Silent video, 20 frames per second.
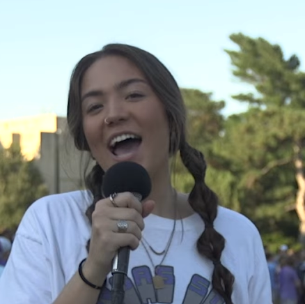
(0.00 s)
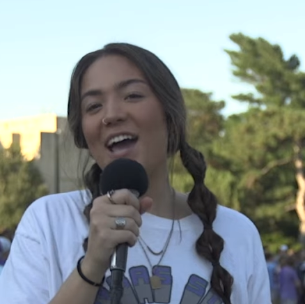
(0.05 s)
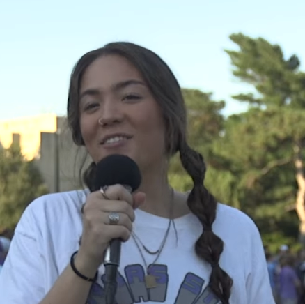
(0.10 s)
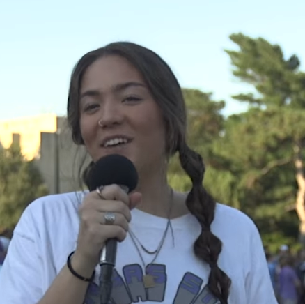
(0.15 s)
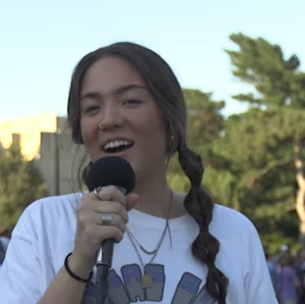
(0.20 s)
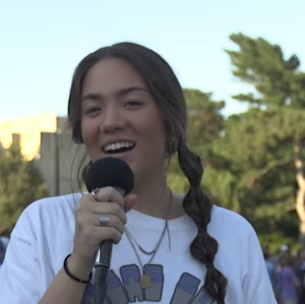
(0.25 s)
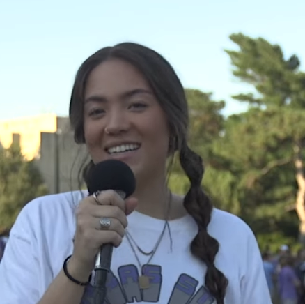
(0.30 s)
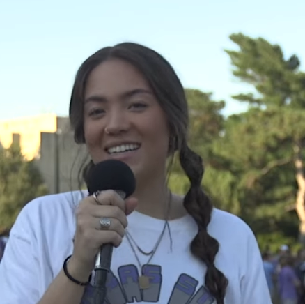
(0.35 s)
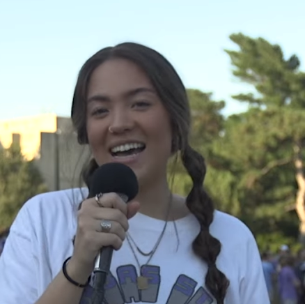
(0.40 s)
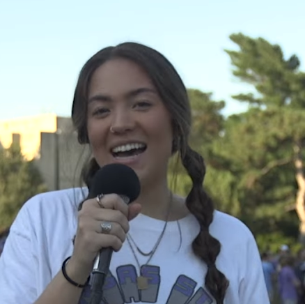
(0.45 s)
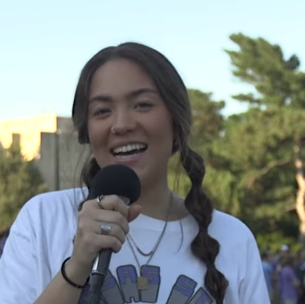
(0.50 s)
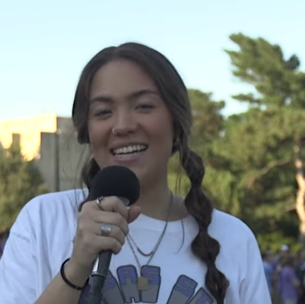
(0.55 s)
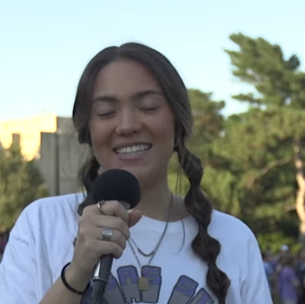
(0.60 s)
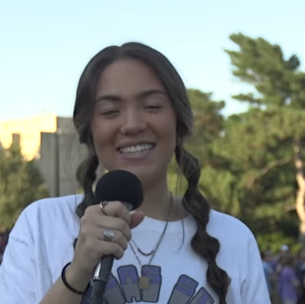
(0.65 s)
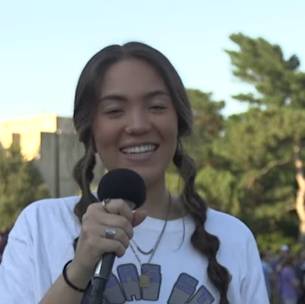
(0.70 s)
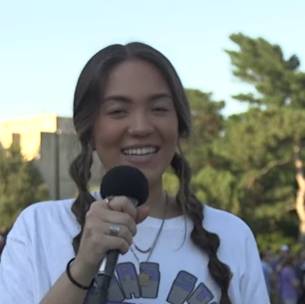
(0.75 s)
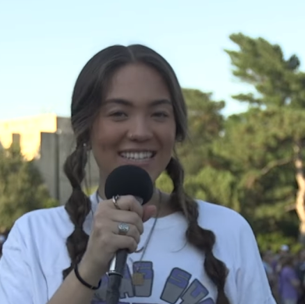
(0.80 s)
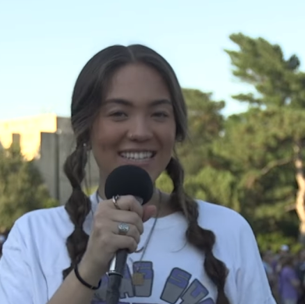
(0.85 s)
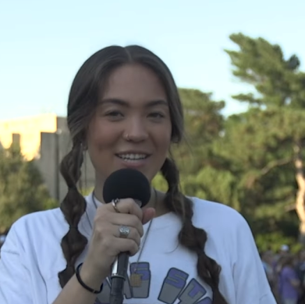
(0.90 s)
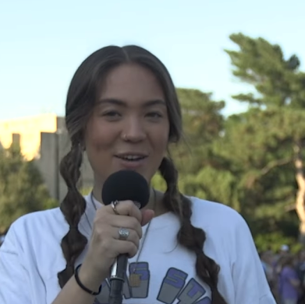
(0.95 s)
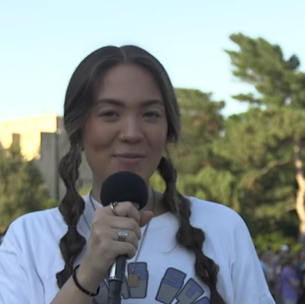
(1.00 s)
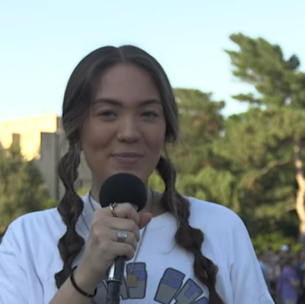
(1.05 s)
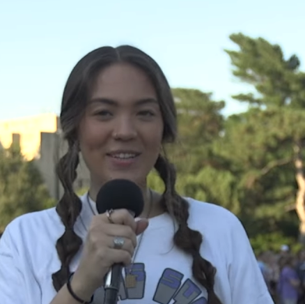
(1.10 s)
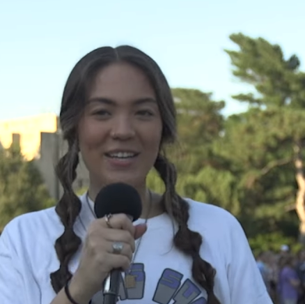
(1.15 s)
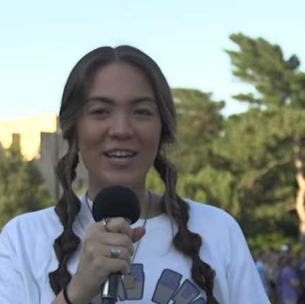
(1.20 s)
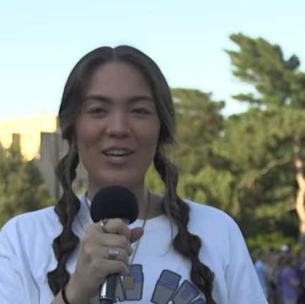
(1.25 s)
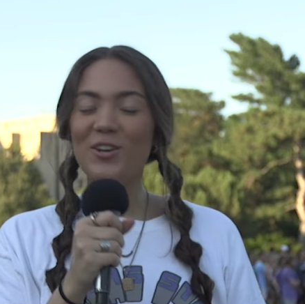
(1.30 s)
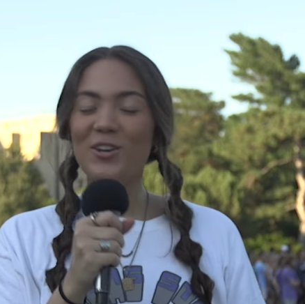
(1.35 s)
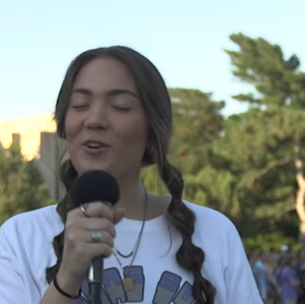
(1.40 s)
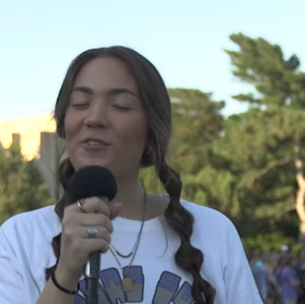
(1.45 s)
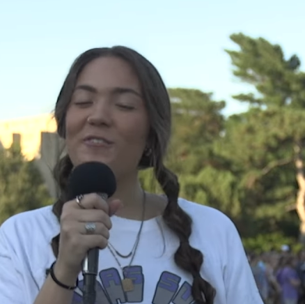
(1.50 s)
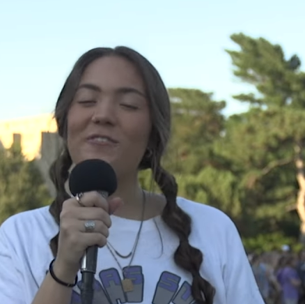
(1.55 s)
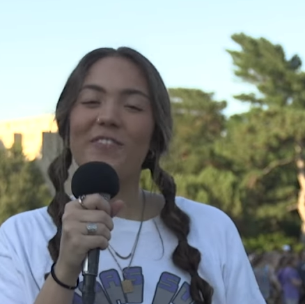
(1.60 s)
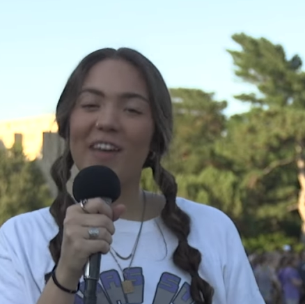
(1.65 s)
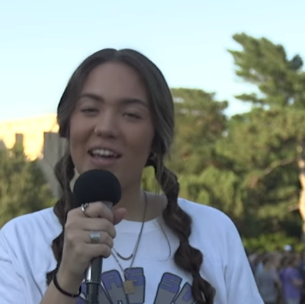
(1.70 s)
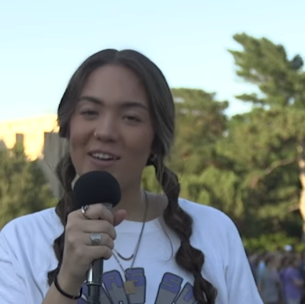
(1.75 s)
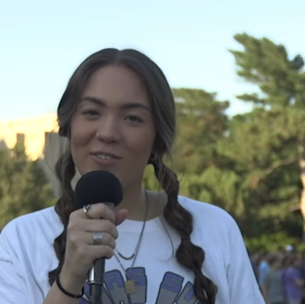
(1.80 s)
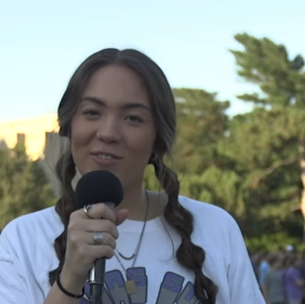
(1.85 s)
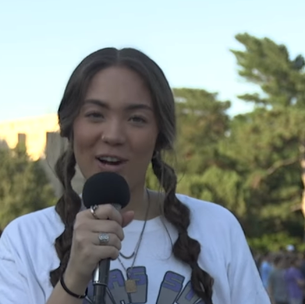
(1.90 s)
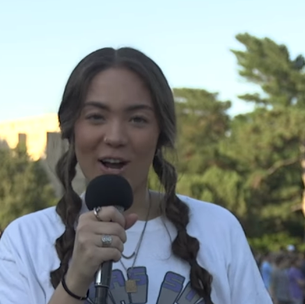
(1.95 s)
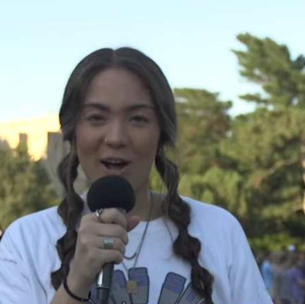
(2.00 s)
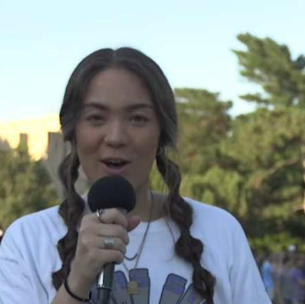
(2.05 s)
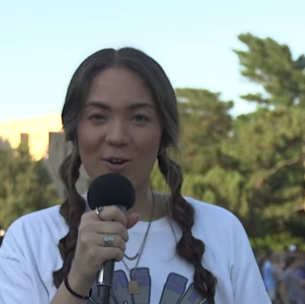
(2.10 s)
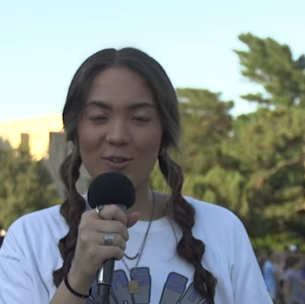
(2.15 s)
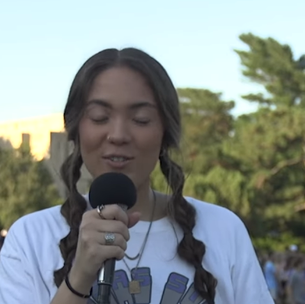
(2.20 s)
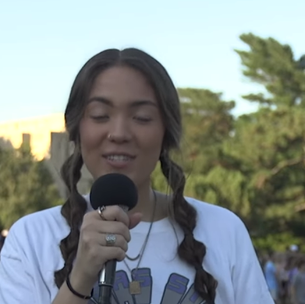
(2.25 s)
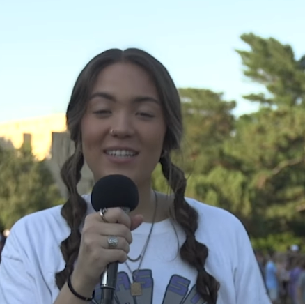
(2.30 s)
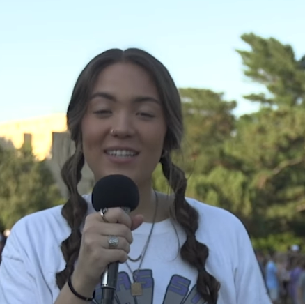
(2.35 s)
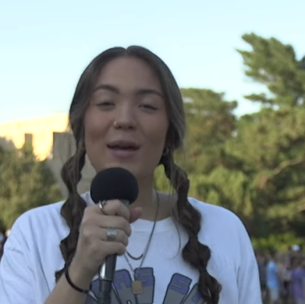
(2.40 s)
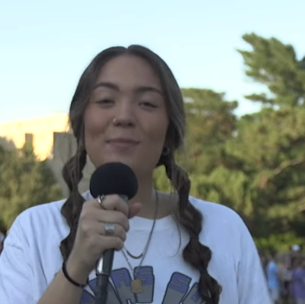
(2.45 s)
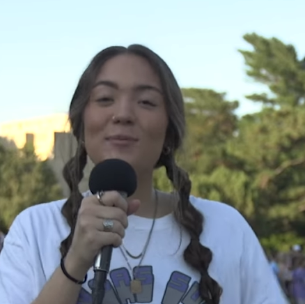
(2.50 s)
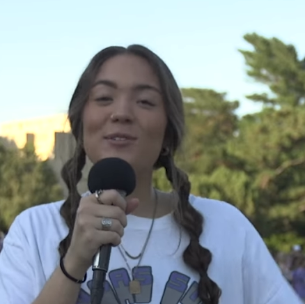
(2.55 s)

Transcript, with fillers: Hey Wildcats, it's Emily, your favorite host,